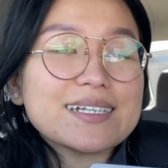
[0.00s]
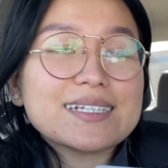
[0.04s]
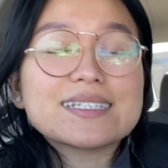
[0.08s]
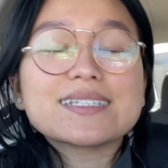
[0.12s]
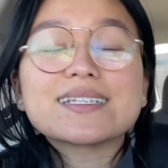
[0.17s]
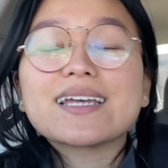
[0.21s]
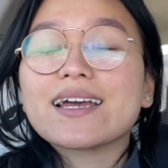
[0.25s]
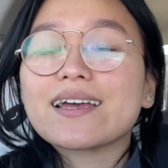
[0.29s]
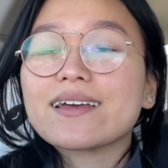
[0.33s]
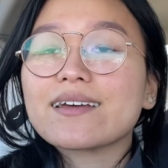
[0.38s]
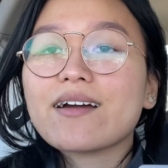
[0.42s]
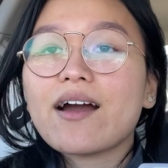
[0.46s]

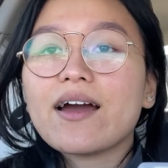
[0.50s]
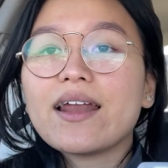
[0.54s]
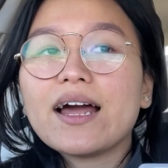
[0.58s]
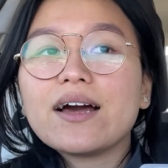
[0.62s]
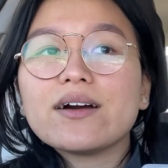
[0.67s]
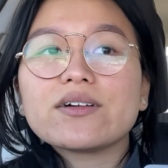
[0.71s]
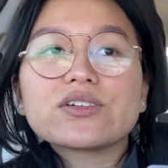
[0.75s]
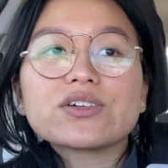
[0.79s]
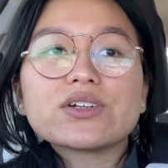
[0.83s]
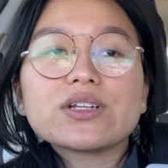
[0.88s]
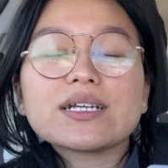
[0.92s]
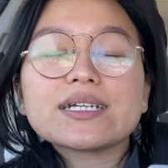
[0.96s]
I got
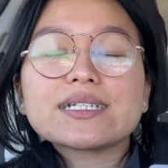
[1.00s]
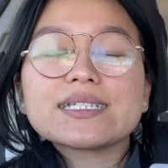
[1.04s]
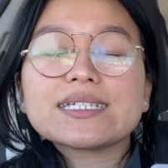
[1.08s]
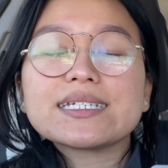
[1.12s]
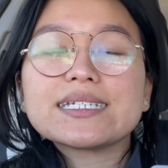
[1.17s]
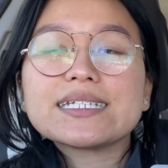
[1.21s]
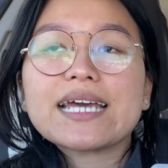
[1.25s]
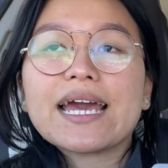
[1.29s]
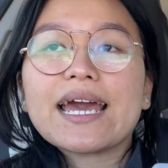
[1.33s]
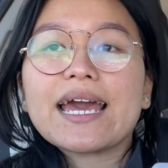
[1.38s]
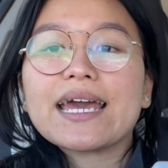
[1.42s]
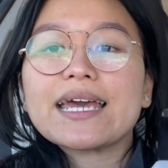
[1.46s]
out early
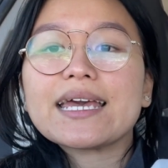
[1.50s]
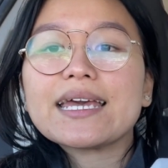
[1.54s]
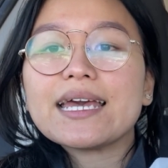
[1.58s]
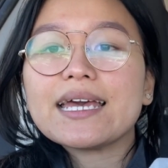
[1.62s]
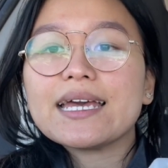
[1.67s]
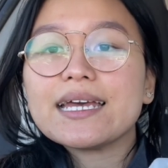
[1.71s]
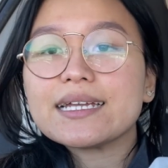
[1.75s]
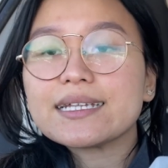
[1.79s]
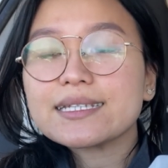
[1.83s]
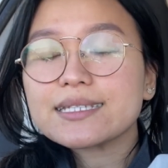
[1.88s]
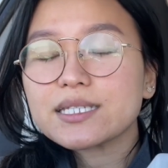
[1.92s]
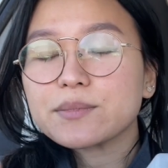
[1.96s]
today.
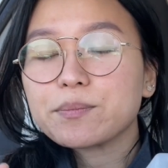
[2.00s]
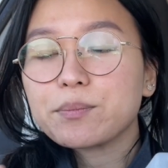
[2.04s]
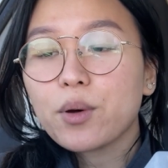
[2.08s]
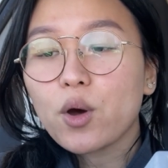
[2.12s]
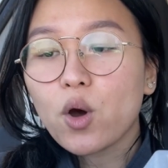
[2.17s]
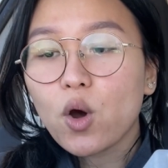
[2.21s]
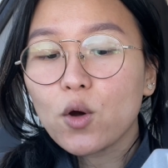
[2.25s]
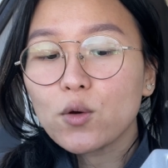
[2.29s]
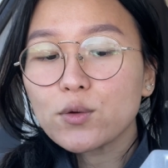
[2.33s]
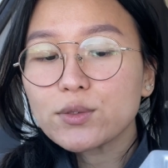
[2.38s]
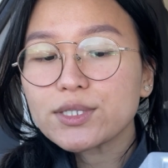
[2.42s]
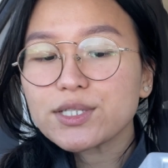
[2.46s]
It's
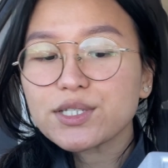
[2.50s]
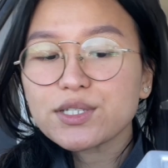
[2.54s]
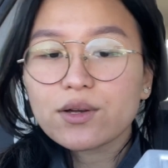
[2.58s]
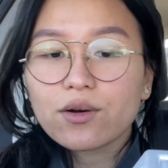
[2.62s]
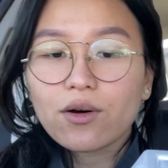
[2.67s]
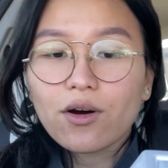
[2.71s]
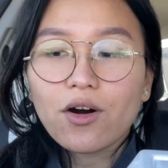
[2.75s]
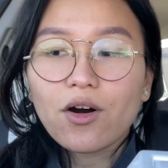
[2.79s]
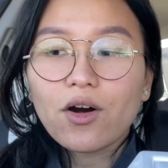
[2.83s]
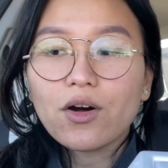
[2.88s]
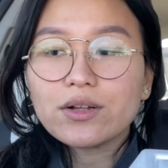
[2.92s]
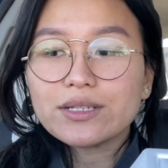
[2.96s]

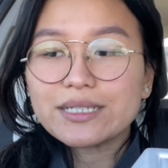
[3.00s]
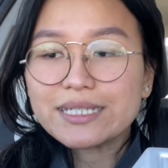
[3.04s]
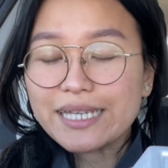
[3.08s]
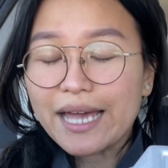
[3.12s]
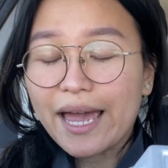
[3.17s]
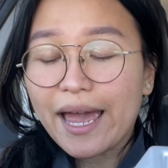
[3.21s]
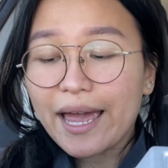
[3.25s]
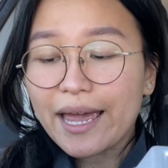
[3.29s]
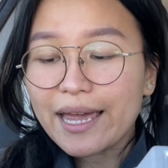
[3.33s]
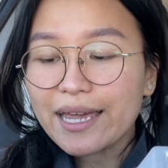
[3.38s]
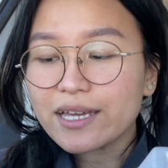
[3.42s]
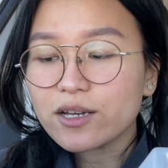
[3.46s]
post-call
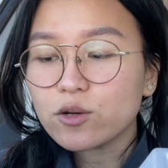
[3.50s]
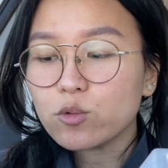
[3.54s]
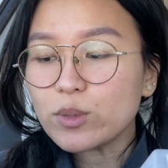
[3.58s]
day.